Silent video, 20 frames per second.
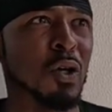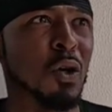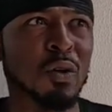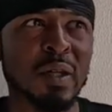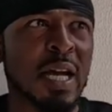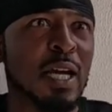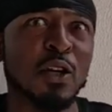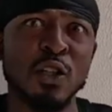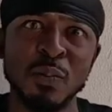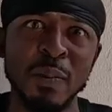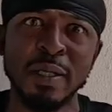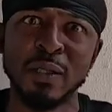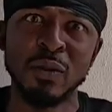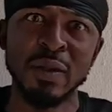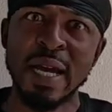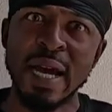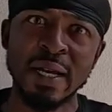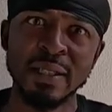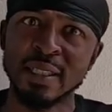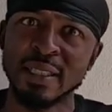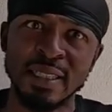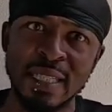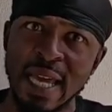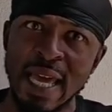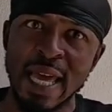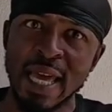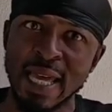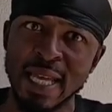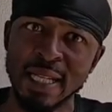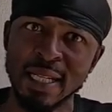Okay, you spent $2,000,
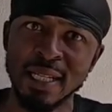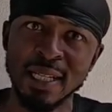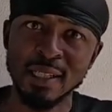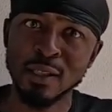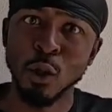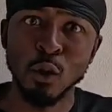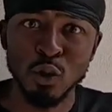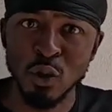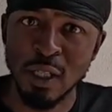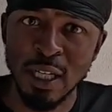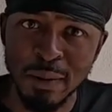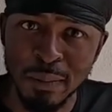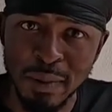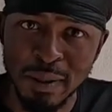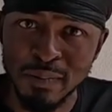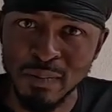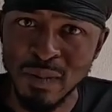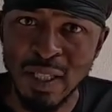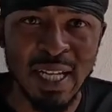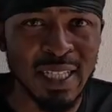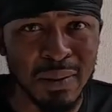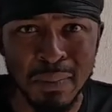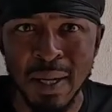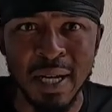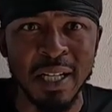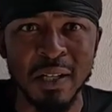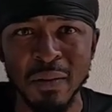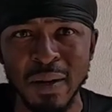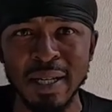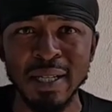and don't you love me? It's
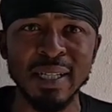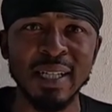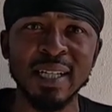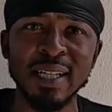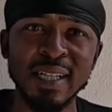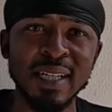money, right?